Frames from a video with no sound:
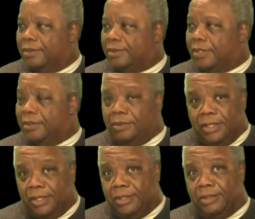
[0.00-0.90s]
So,
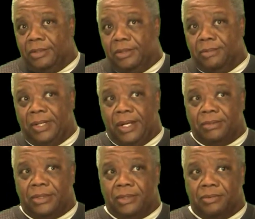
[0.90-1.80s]
and the Bible
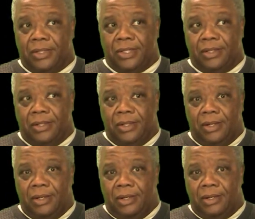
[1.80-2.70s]
says what?
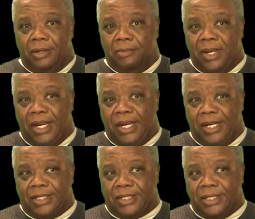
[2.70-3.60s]
No man
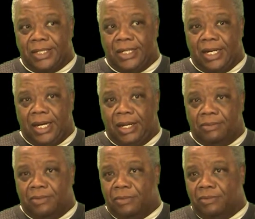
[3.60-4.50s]
has seen God,
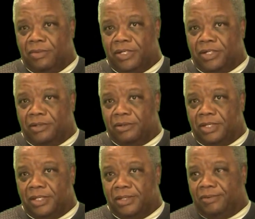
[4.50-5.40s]
but when we show
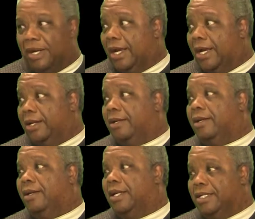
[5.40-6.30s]
love, God
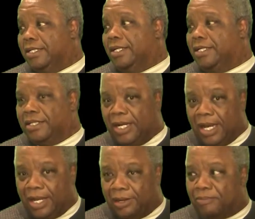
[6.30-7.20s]
exists,
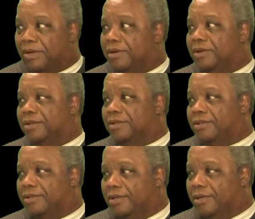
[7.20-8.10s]
God appears.
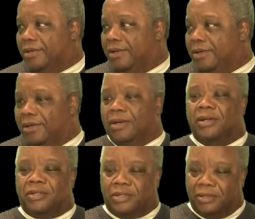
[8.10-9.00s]

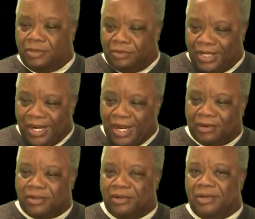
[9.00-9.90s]
So we have
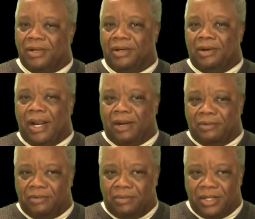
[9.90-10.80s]
to interact
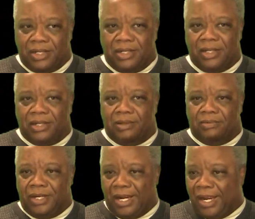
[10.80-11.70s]
with one another.
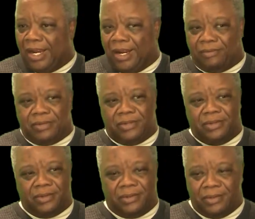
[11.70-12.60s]
We have to